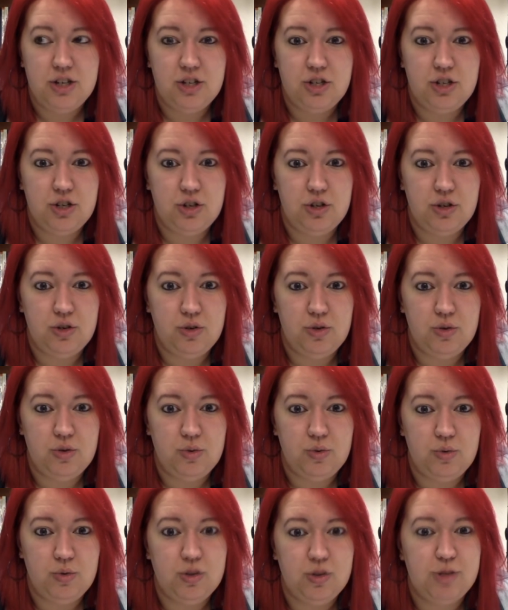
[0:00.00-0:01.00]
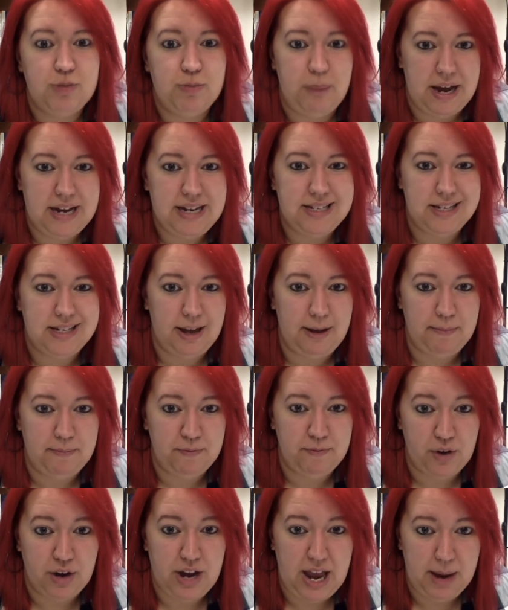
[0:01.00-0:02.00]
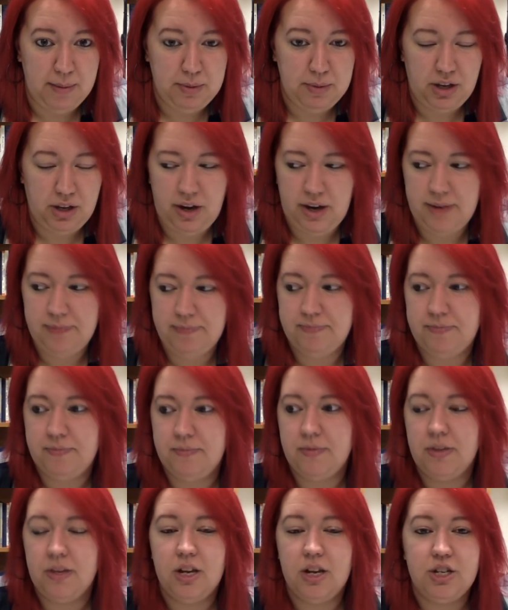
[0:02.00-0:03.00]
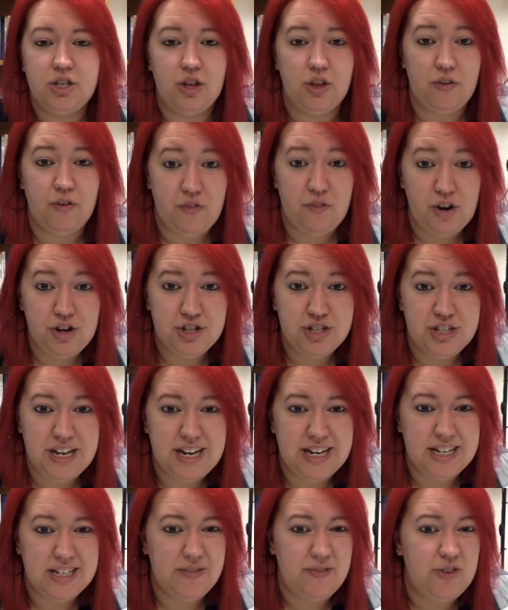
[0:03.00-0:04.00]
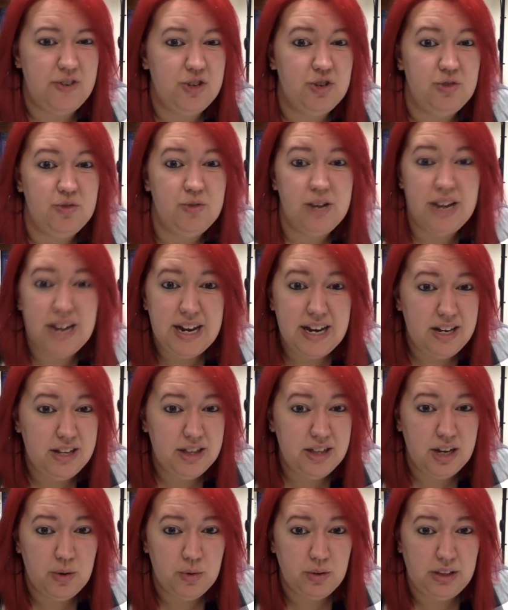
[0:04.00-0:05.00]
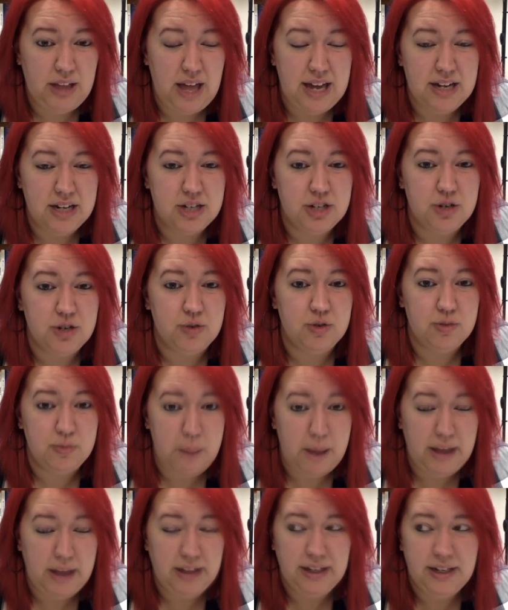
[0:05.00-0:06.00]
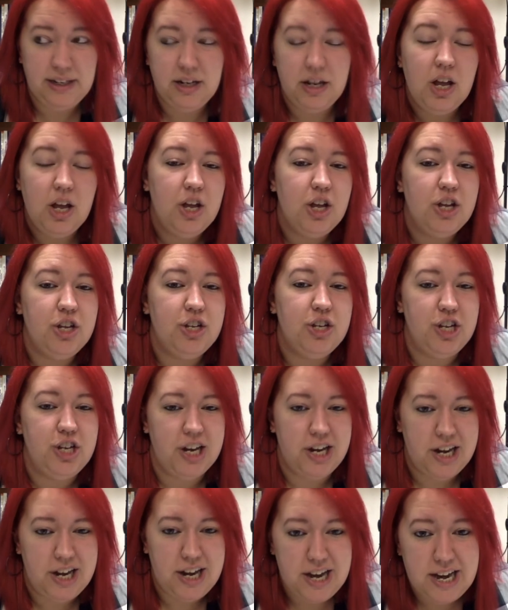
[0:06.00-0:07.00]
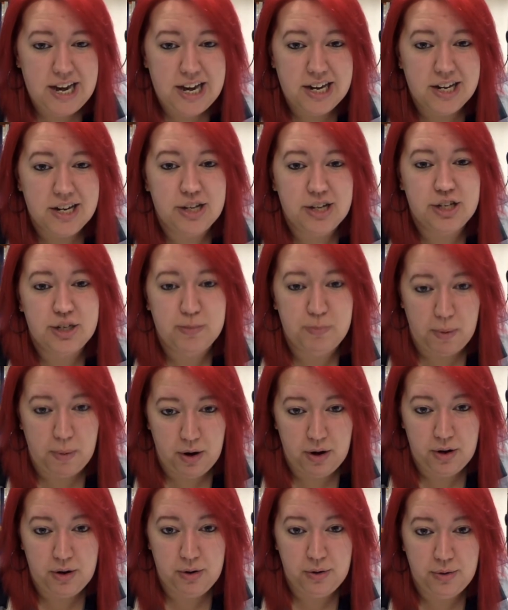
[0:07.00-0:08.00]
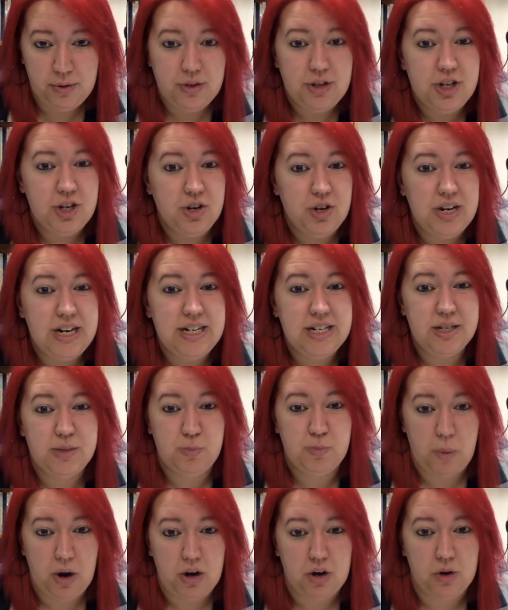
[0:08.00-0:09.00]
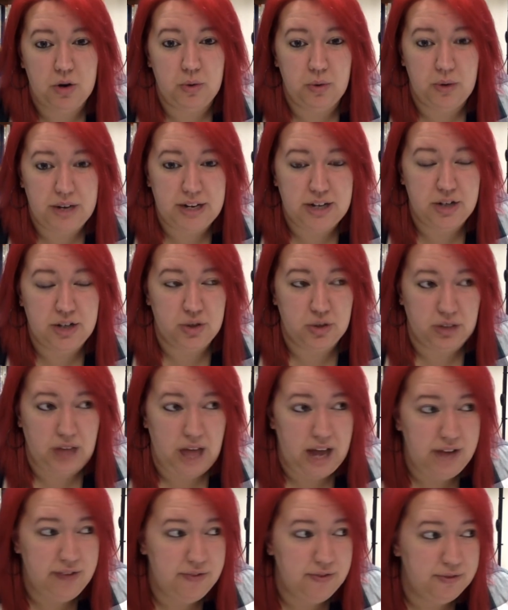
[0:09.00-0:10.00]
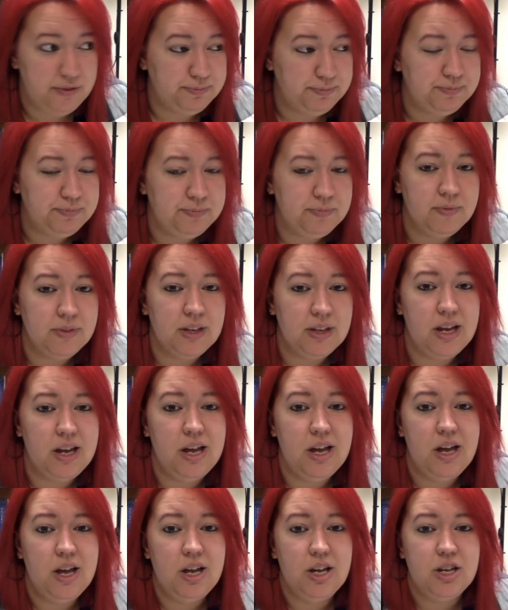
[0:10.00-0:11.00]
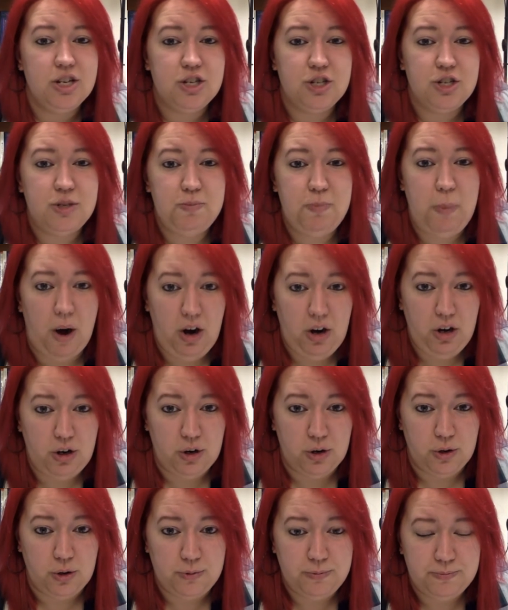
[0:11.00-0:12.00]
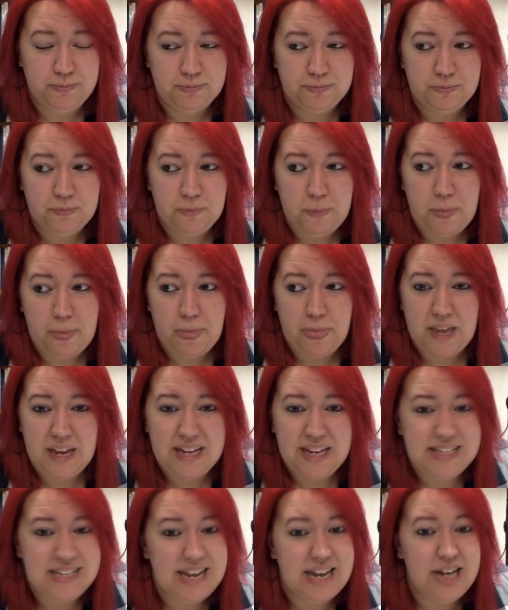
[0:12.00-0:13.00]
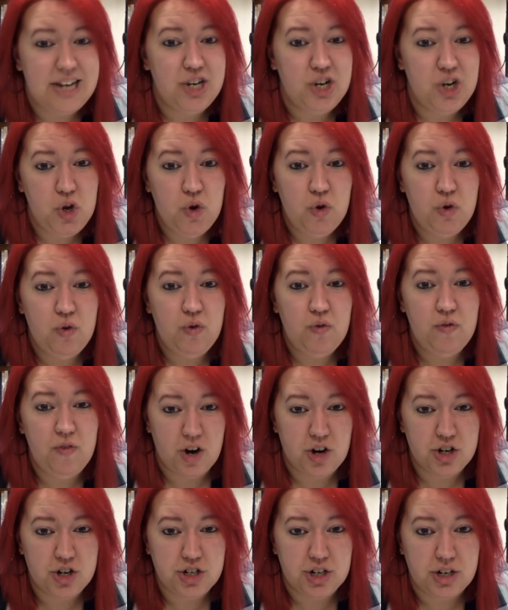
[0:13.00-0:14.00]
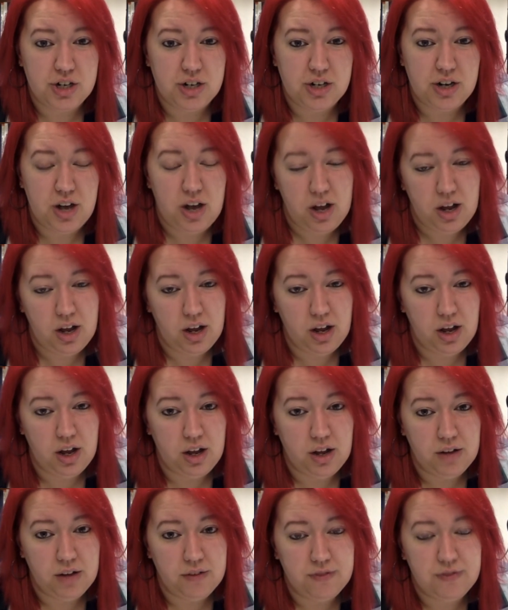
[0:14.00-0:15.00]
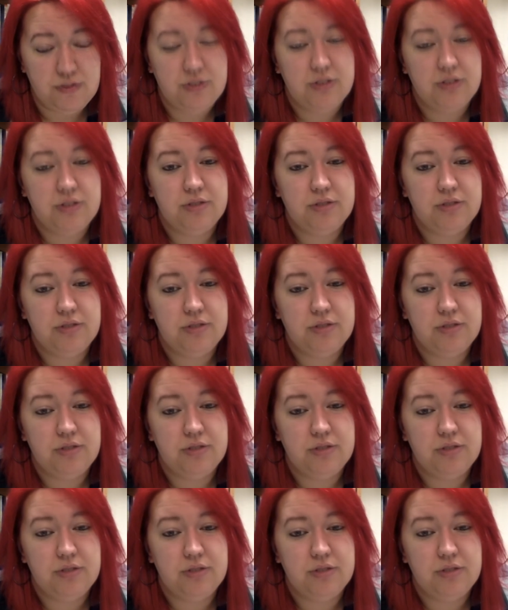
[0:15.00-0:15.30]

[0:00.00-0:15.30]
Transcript: to spice up vocabulary. So the first thing is, if you do anything related to spelling, you need Sparkle. You need Sparkle in your life. Sparkle is a new version of